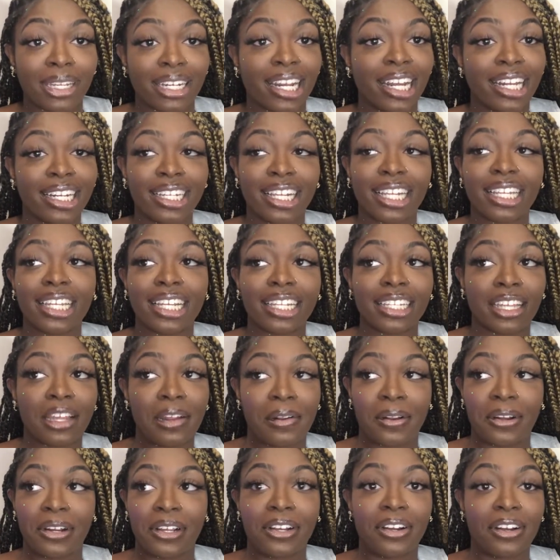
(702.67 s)
I didn't think they were
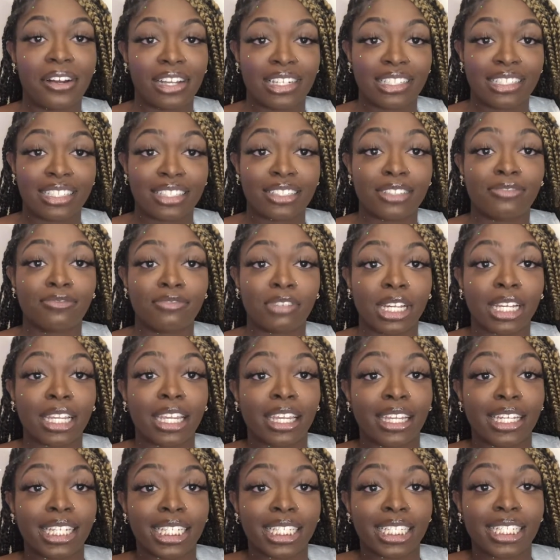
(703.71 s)
gonna cause this
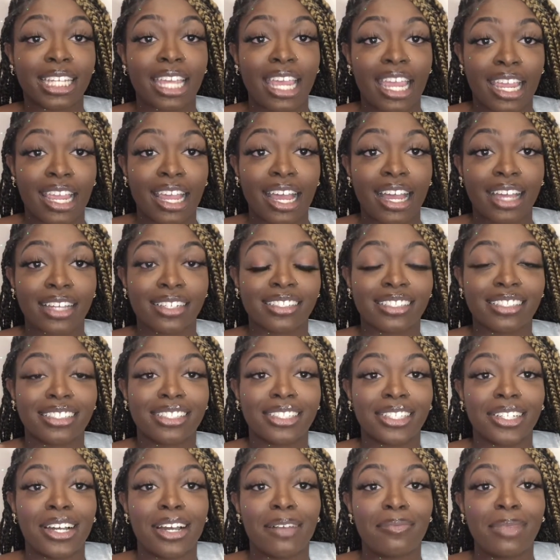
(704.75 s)
fucking chaos.
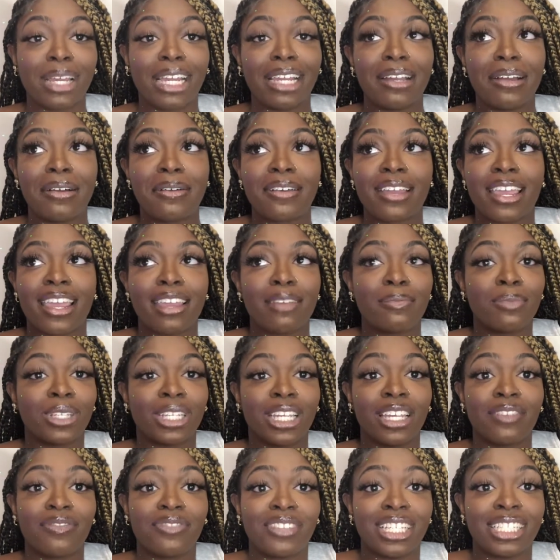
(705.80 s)
So I'm like, okay, but
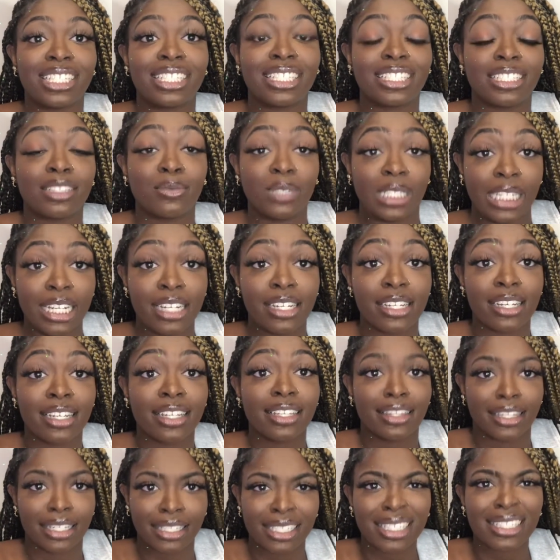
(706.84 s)
if this is
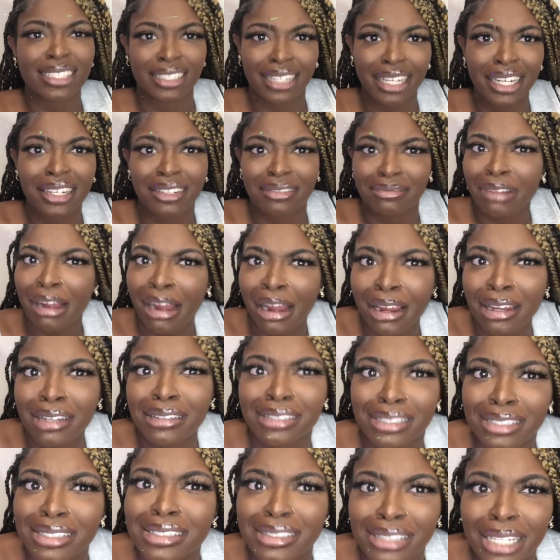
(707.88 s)
needed, right?
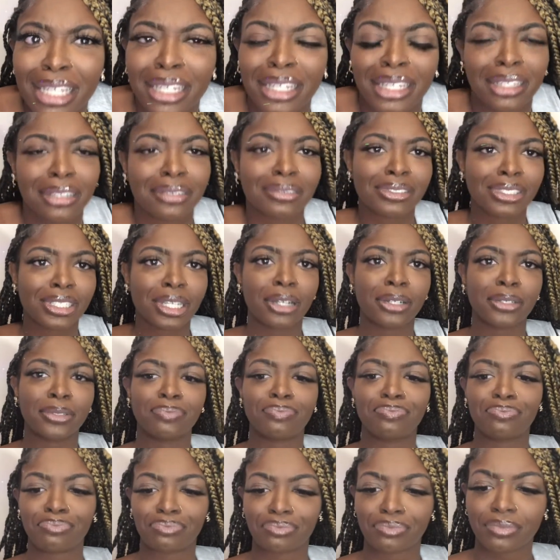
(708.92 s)
This is needed. So
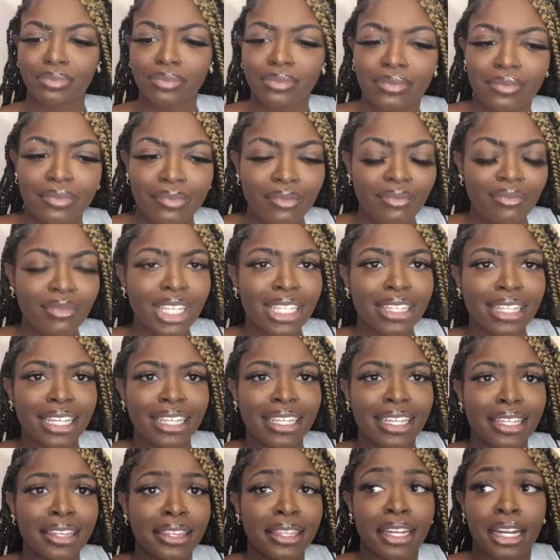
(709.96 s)
they
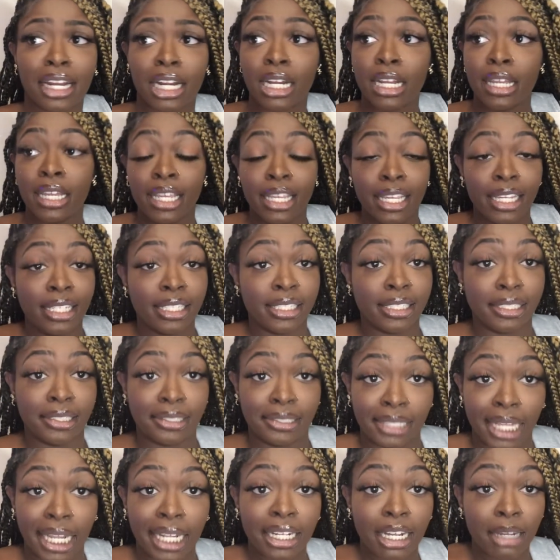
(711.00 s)
get there,
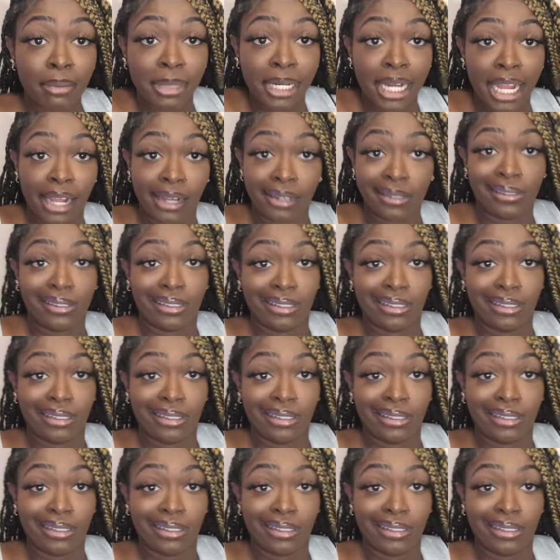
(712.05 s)
they coming out.